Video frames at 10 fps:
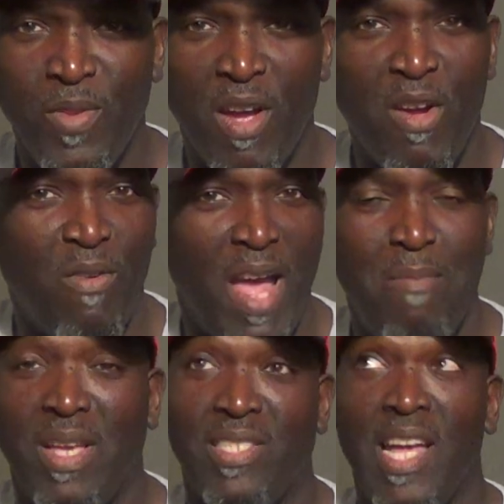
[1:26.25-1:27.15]
All
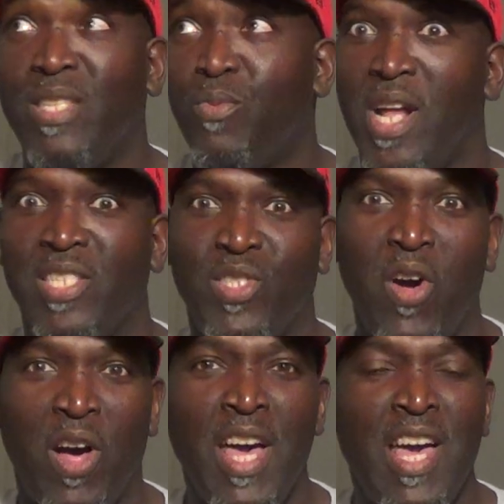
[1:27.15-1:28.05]
right, because that's what I
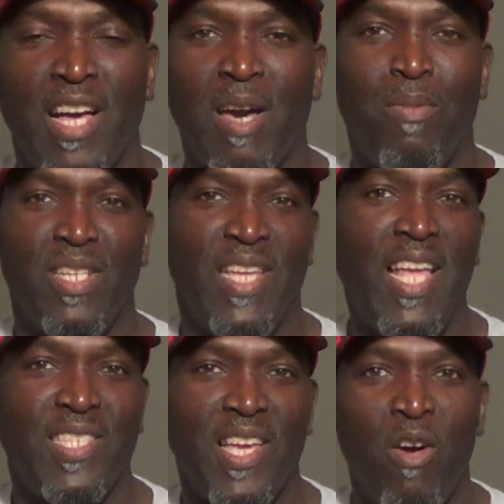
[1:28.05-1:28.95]
saw a couple of
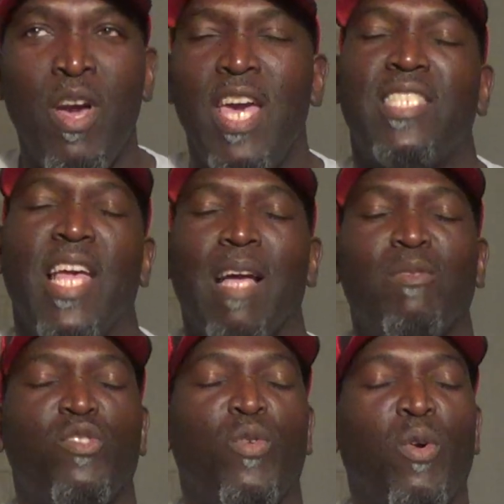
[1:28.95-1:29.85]
days ago. It's like I'm
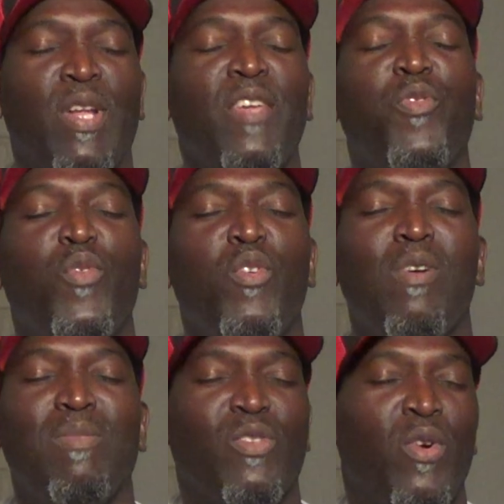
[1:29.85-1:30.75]
scrolling through, I'm